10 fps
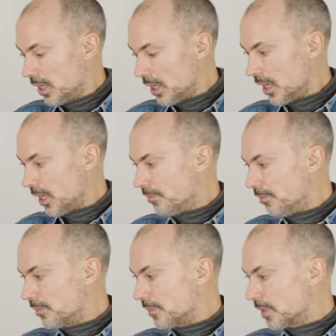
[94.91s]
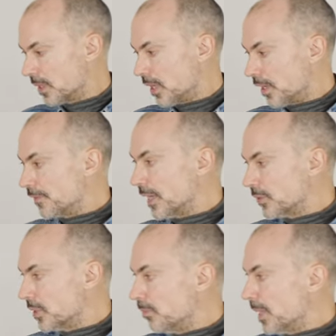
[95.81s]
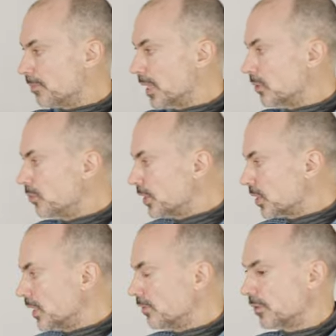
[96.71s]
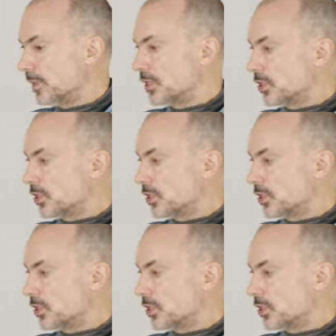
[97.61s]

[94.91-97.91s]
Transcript: Um, I found the membrane originally from a